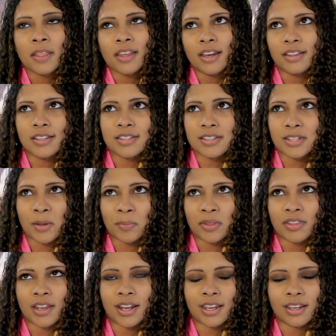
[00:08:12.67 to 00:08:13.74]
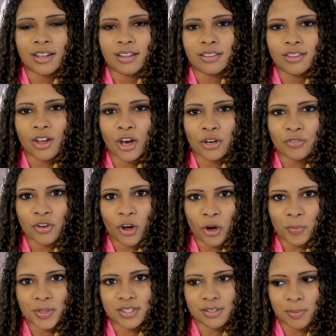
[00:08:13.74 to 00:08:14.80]
And this is something that I get a lot of
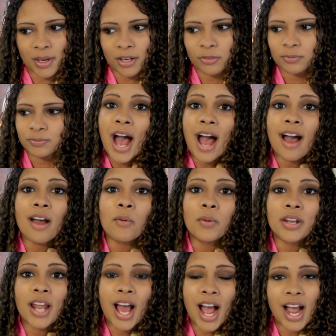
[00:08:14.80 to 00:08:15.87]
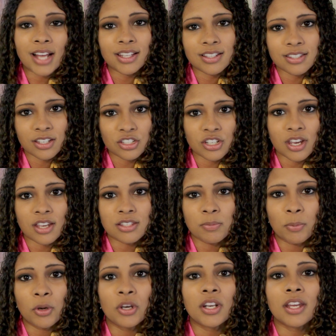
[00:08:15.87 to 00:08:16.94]
comments about. I would highly
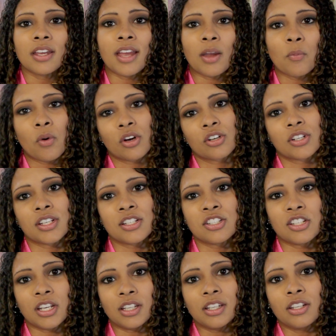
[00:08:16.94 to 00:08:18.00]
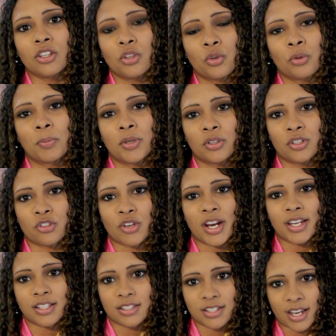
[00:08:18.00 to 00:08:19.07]
suggest putting a water dish in your bearded
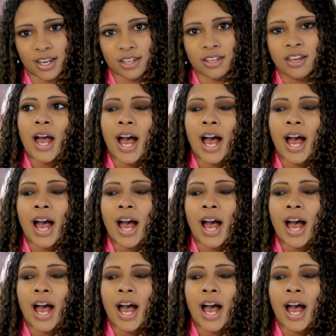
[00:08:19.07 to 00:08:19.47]
dragon's tank.